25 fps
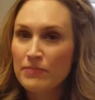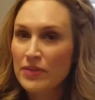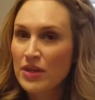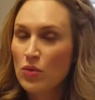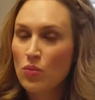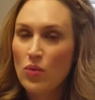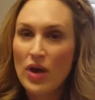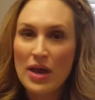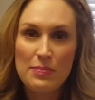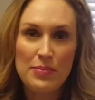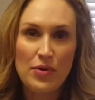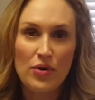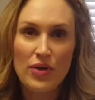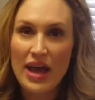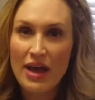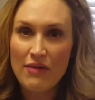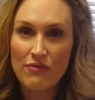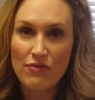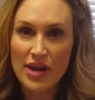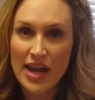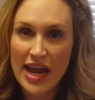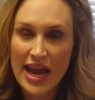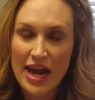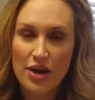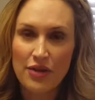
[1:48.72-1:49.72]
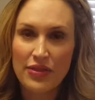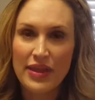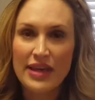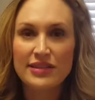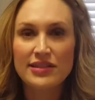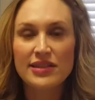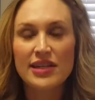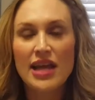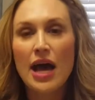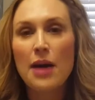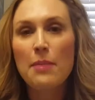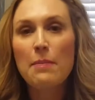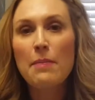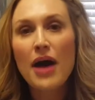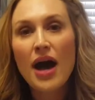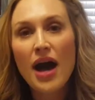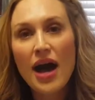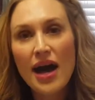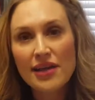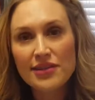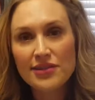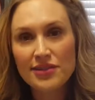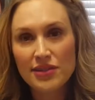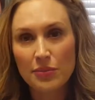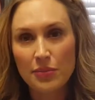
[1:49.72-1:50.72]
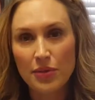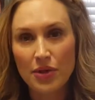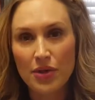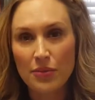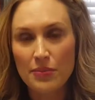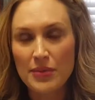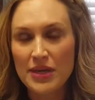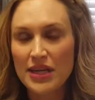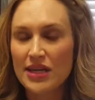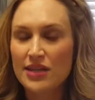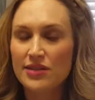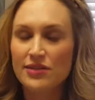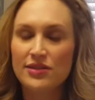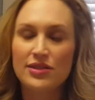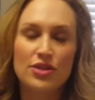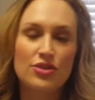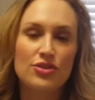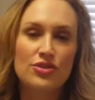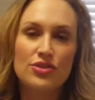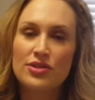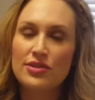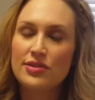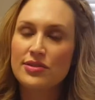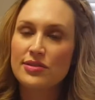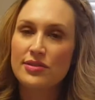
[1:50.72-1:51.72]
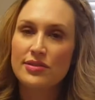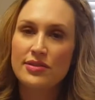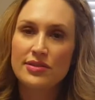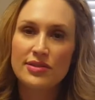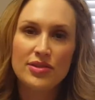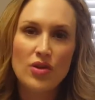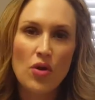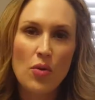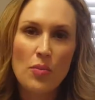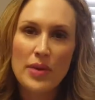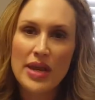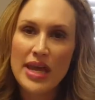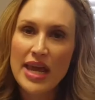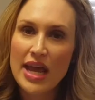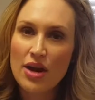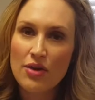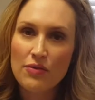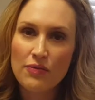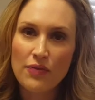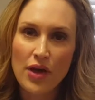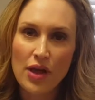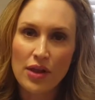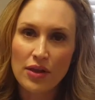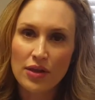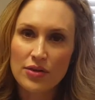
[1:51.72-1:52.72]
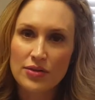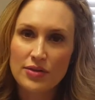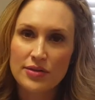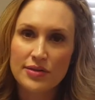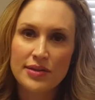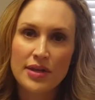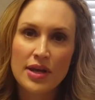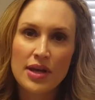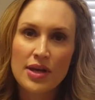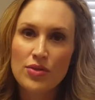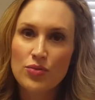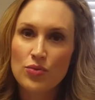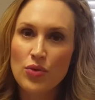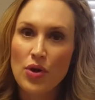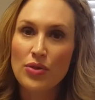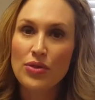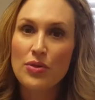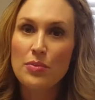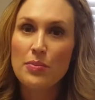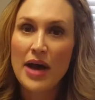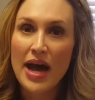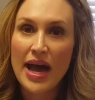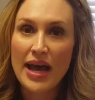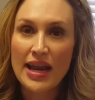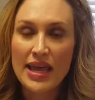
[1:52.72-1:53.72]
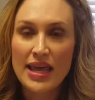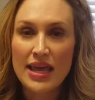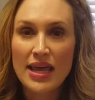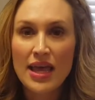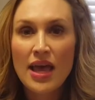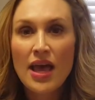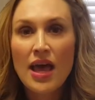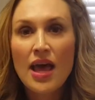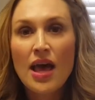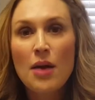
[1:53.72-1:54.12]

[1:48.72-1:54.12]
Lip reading: wipe out every hair. That's not possible because there's just so many hair follicles throughout the body.